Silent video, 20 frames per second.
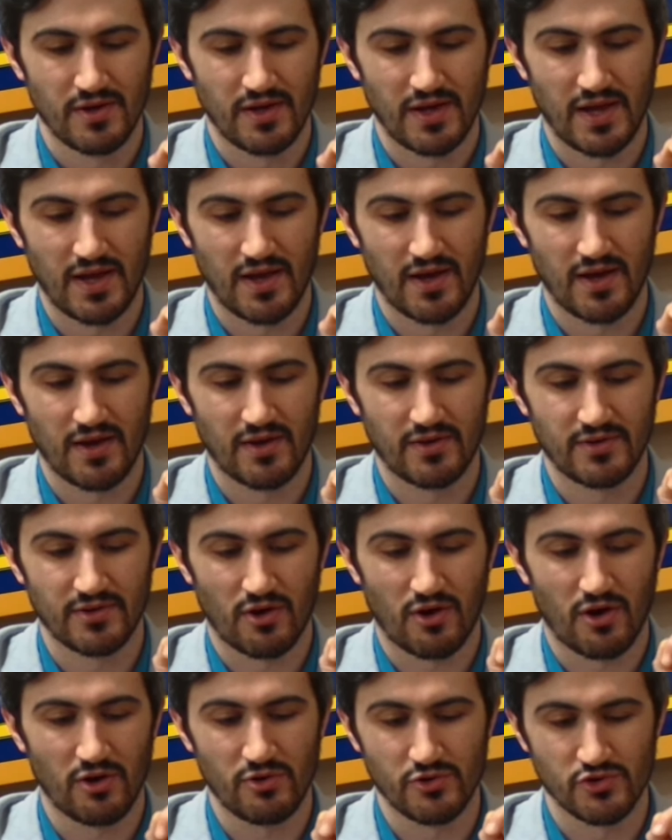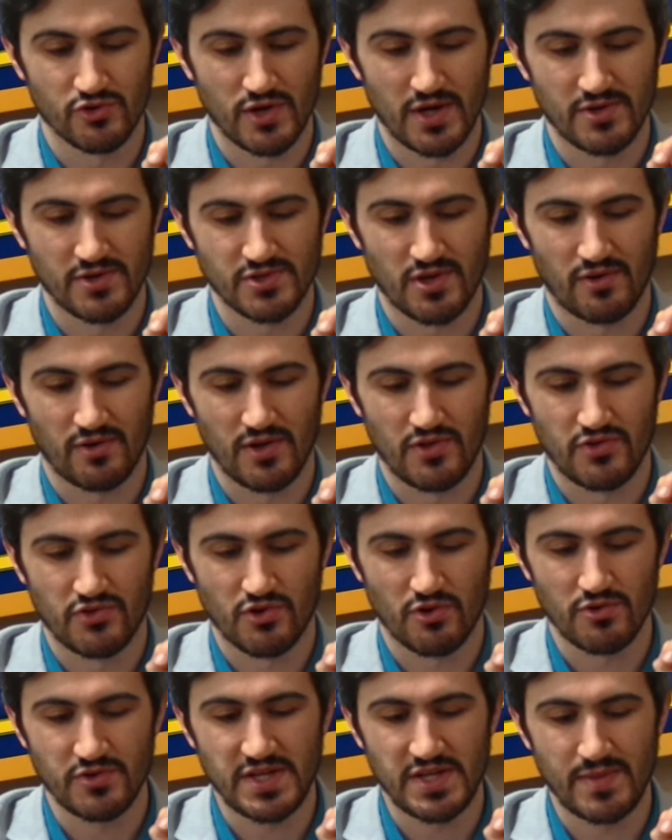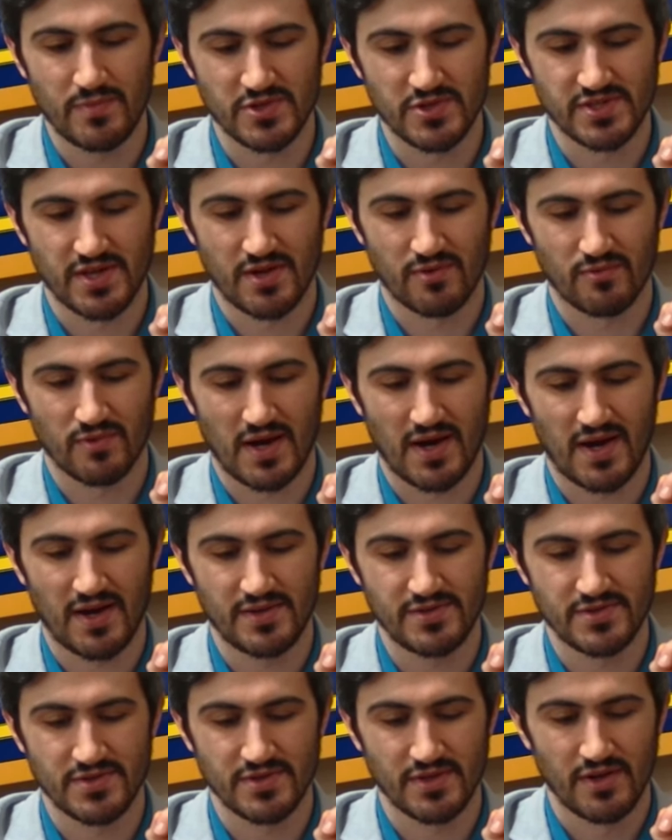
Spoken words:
and Auto Trader saw a 13% rise